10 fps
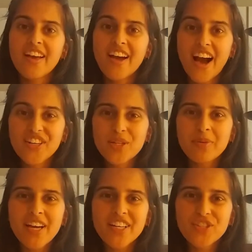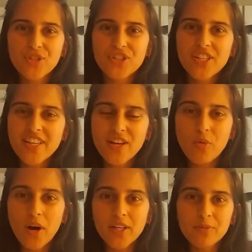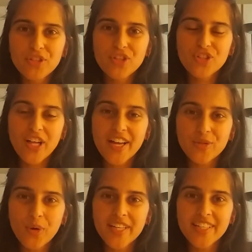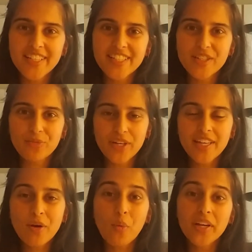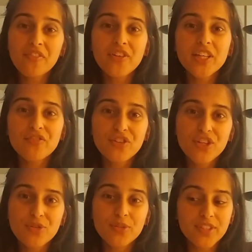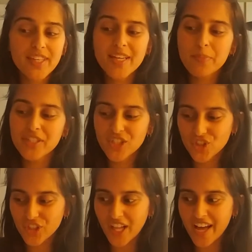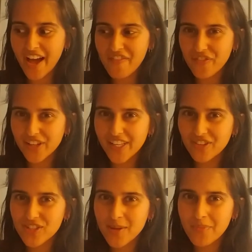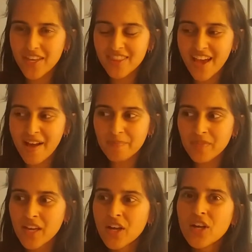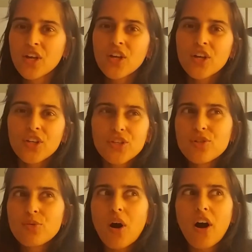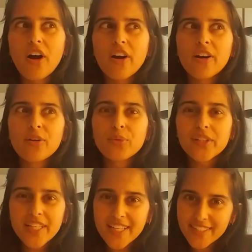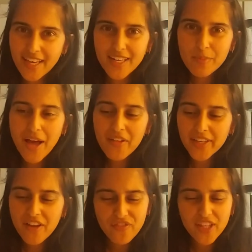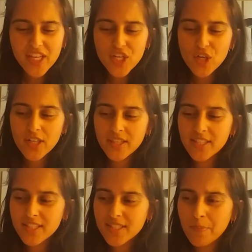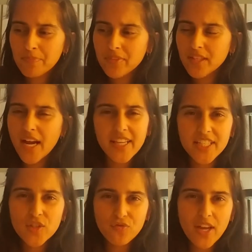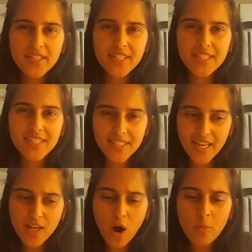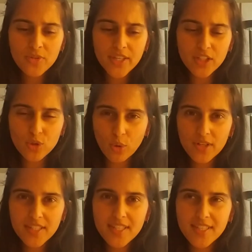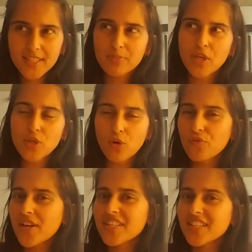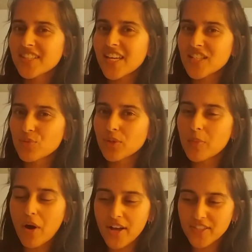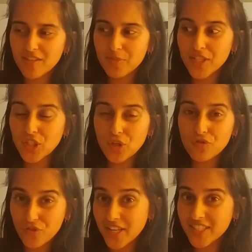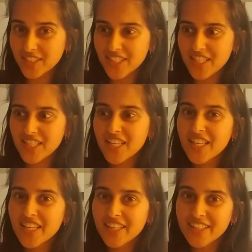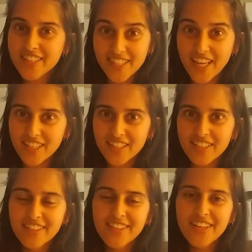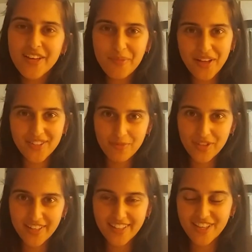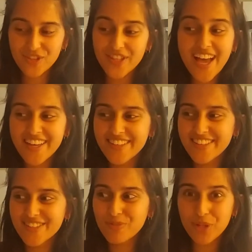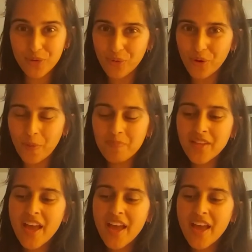Hi Geminis, Trisha here. Welcome to your July 2019 reading. What I'm feeling for you is leading up into July, I feel like there's something that you are really excited about. Like I feel like you're in this kind of this frantic state, almost like the Tauruses, except that your frantic state is really positive because you're frantically excited about something. And so that is pretty cool.